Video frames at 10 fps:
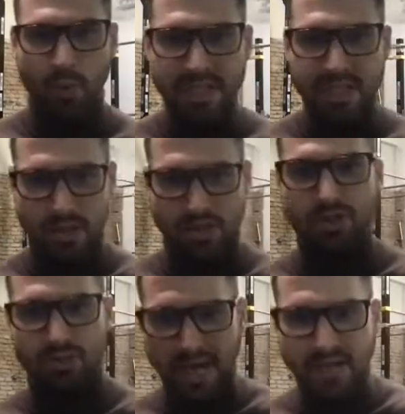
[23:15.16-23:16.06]
We need to
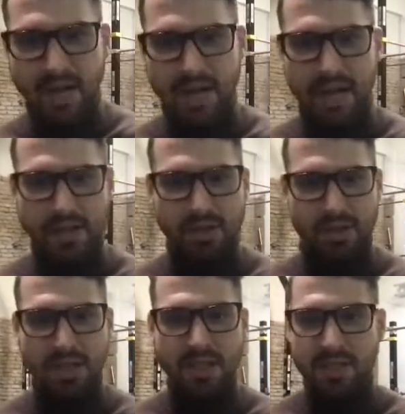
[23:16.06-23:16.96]
train that
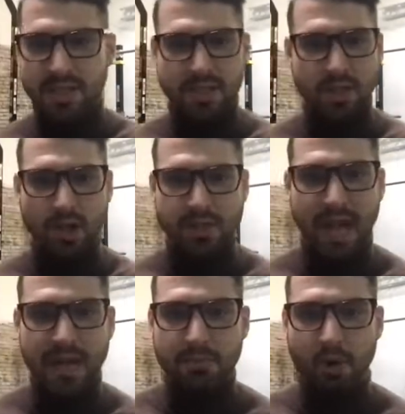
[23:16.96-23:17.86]
actually, and it's not
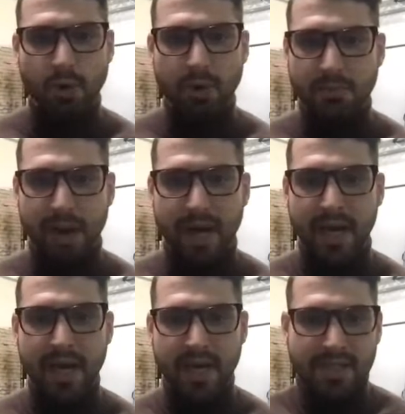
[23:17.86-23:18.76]
done only by
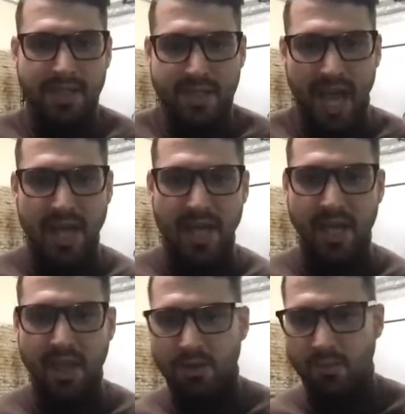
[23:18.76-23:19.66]

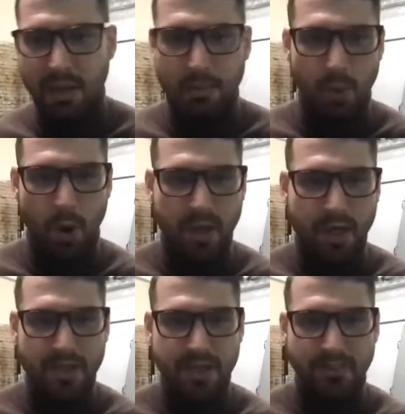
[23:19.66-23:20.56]
standing and maybe
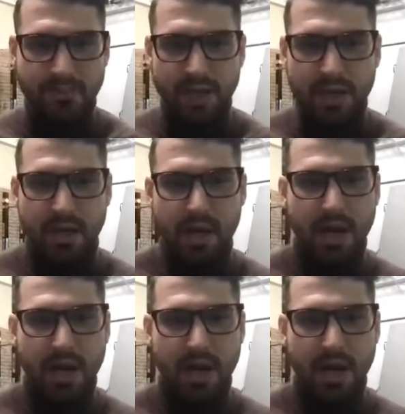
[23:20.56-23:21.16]
walking or something.